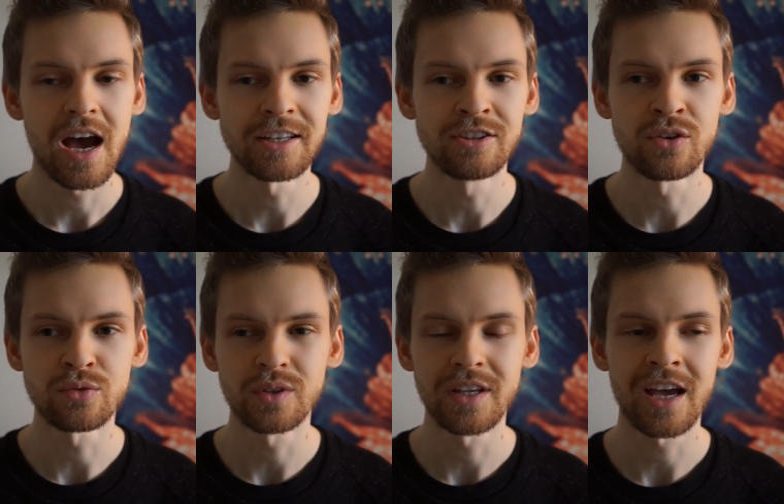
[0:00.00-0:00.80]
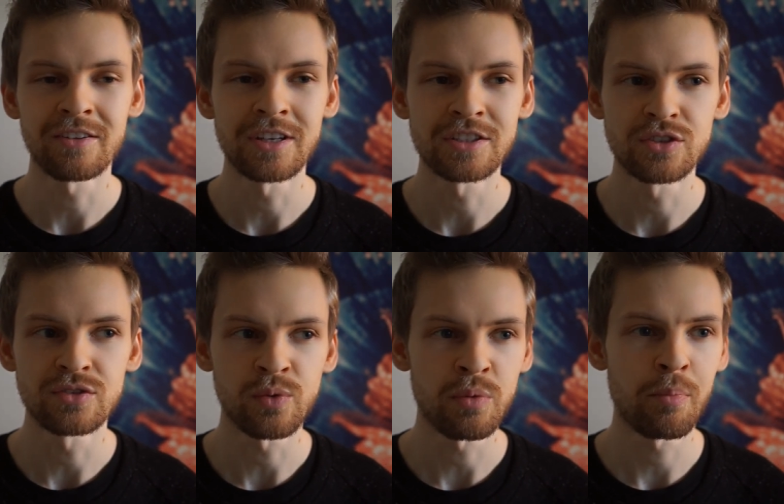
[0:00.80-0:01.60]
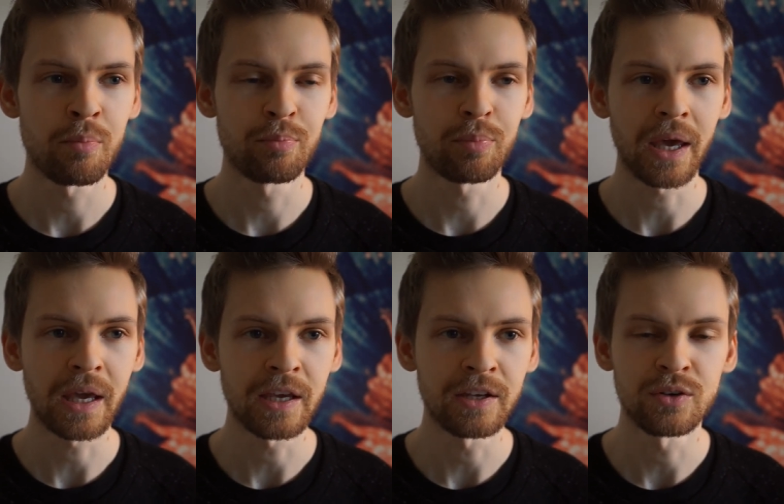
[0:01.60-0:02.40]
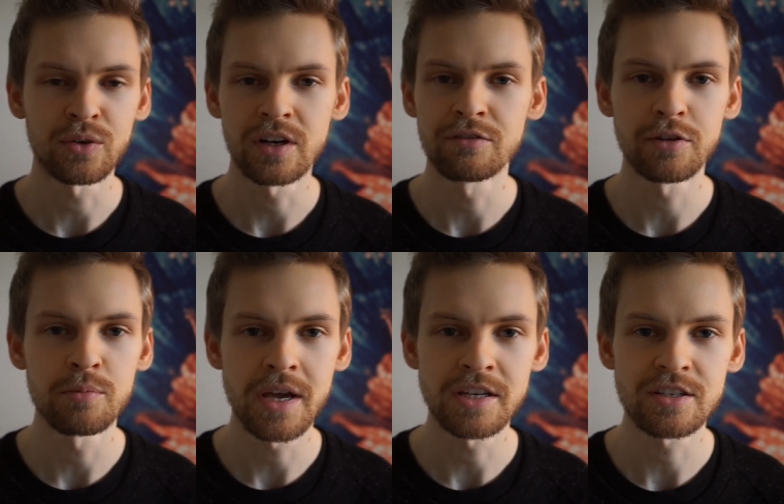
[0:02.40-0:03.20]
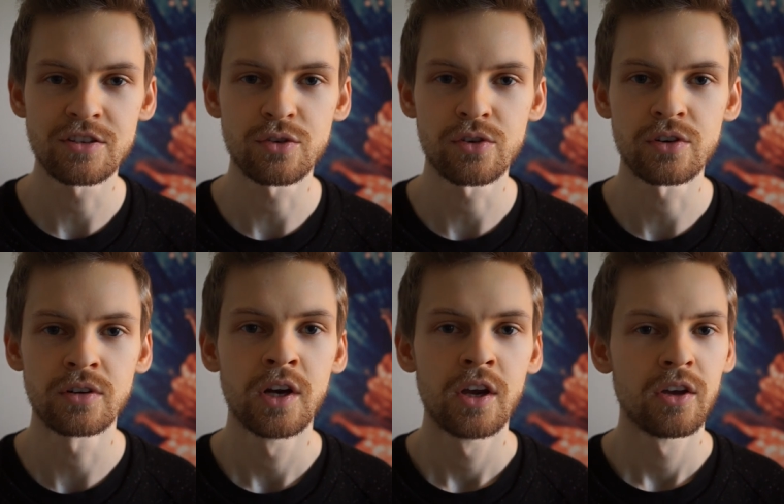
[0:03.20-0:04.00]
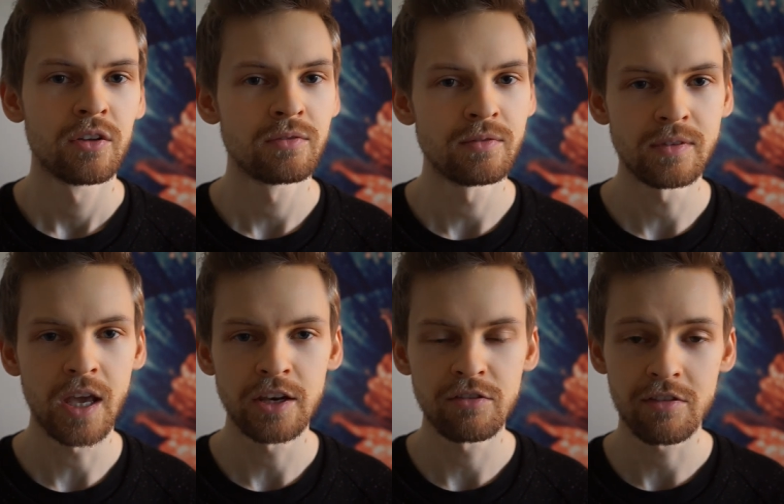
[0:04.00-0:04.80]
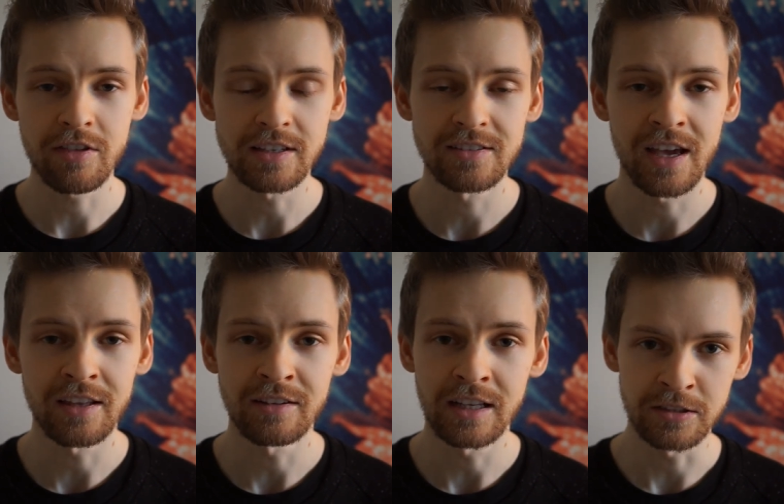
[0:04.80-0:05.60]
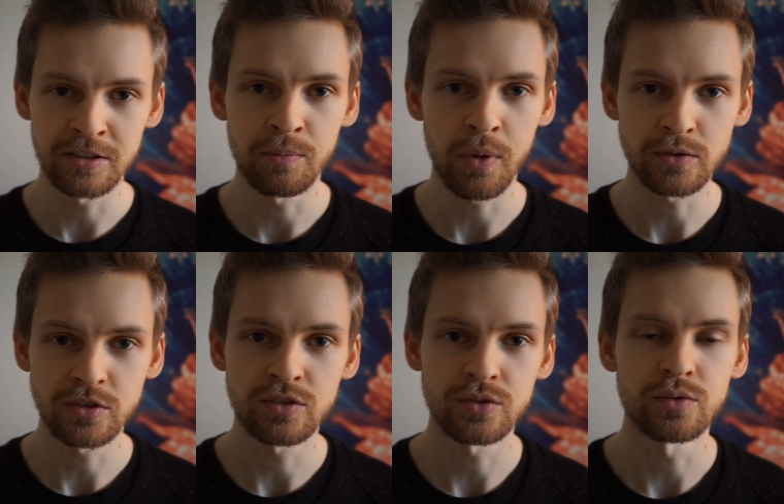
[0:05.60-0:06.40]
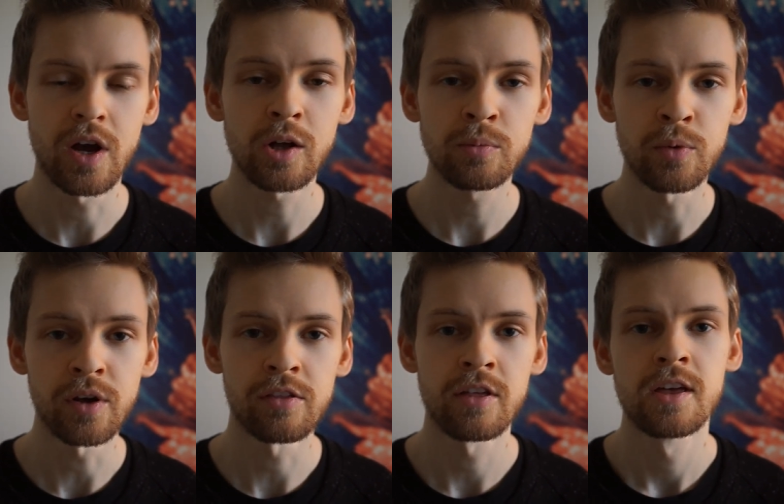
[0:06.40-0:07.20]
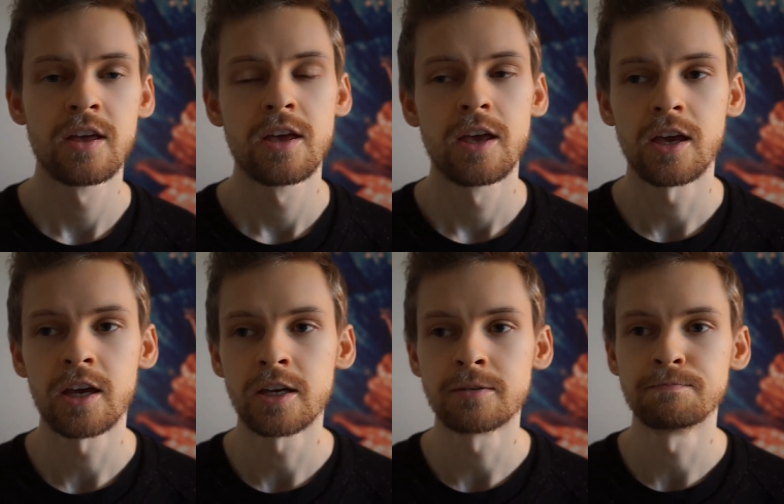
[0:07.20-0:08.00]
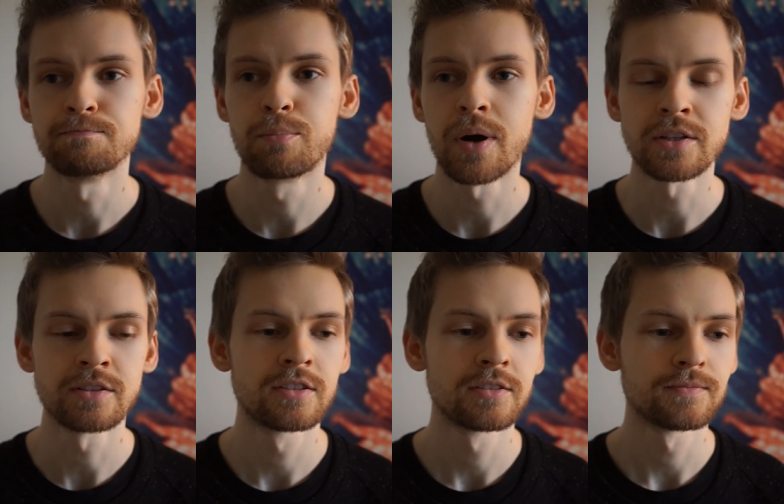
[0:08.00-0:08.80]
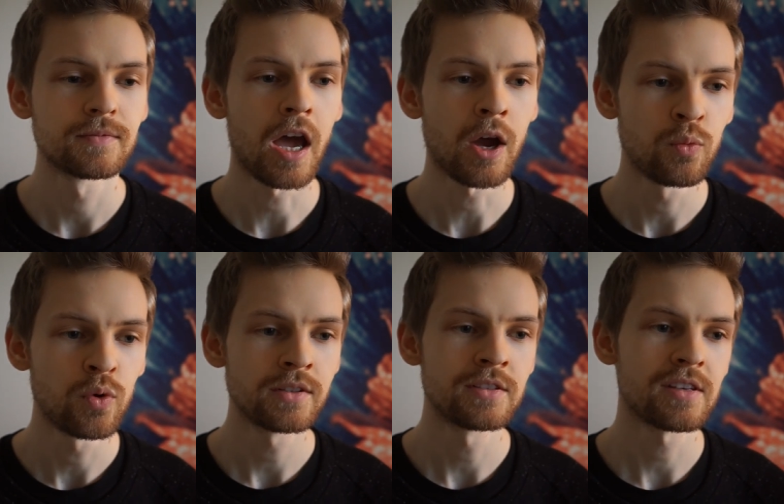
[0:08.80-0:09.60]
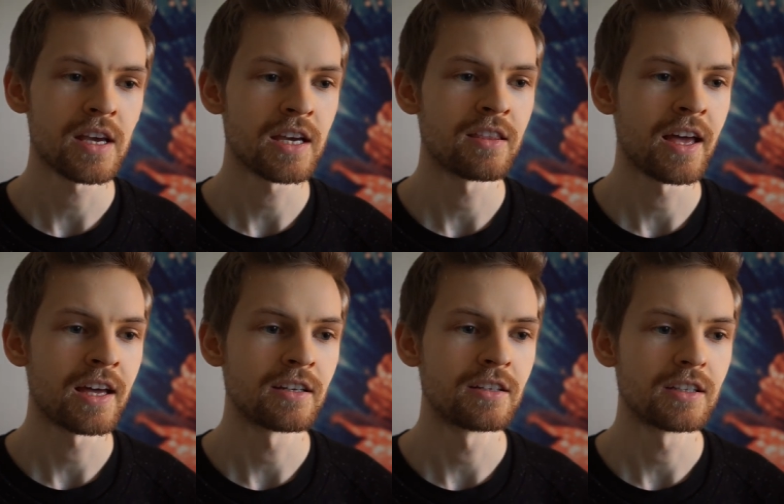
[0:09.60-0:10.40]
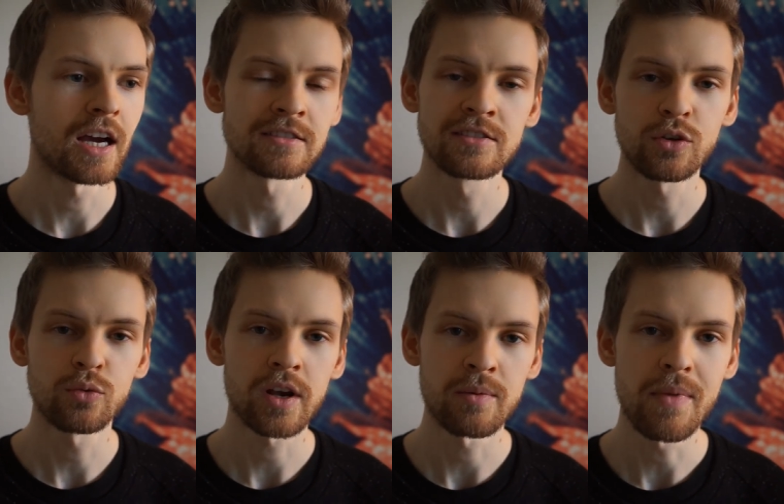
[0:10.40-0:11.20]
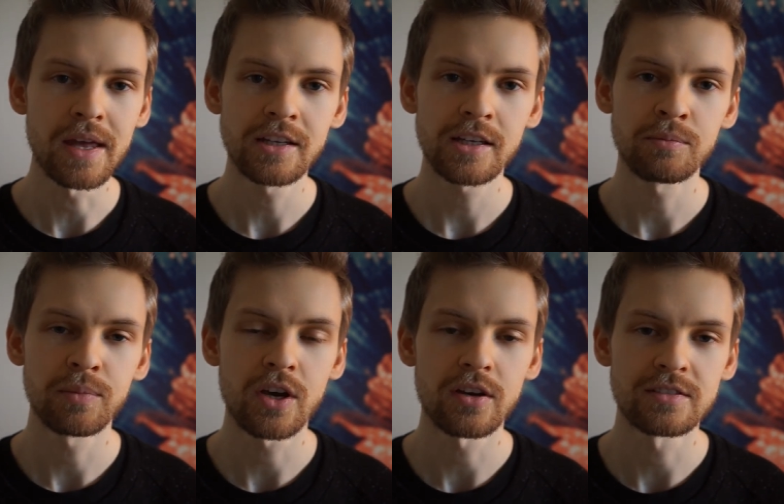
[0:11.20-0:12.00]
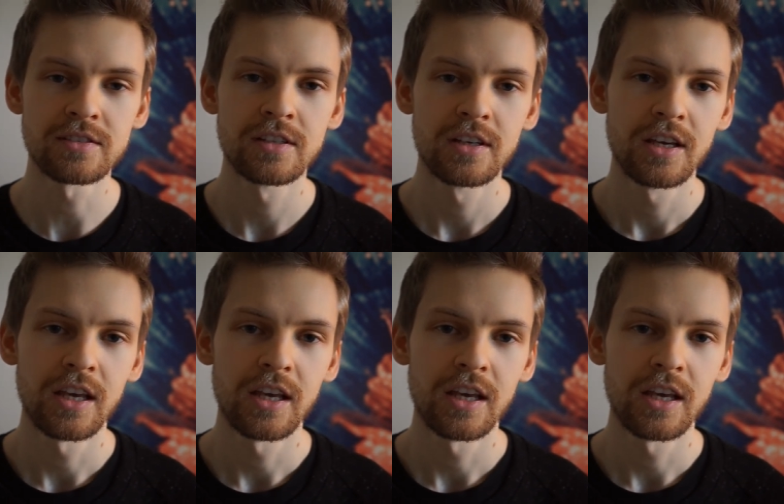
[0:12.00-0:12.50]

I don't really have issues with pain or inflammation or any of the things that it's supposed to help with. But I would say that I still recommend it because